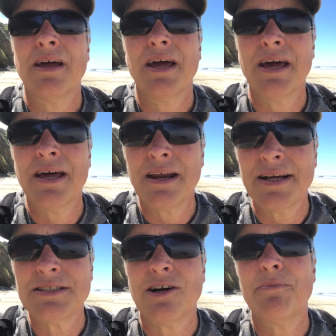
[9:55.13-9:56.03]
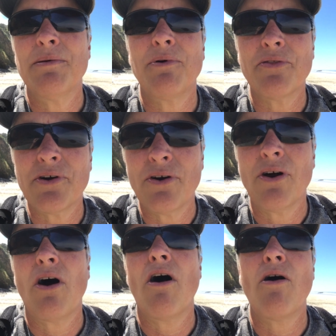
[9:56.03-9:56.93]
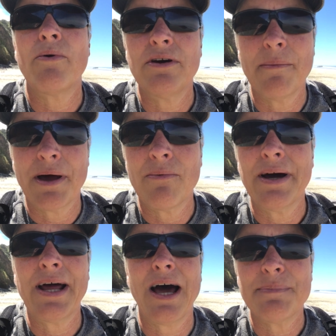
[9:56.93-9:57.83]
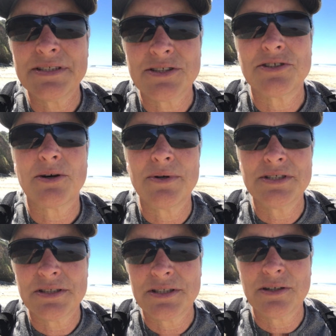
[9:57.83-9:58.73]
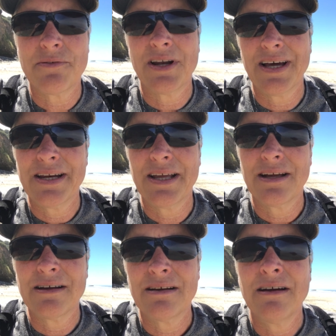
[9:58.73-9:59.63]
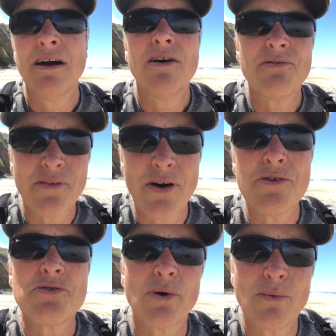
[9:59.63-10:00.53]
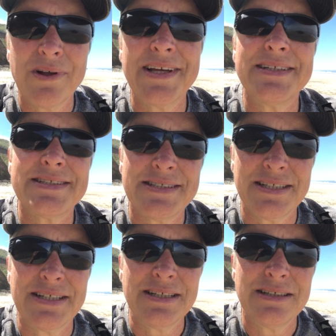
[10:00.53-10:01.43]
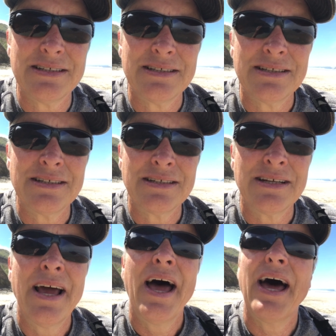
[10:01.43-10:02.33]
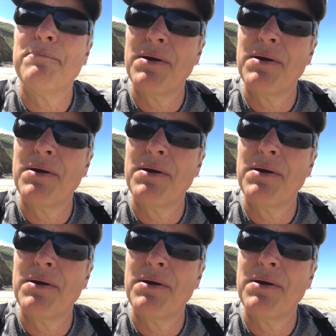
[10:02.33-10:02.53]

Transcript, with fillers: And I tell people there are always, no matter what happens, there's always a silver lining for those who are willing to see and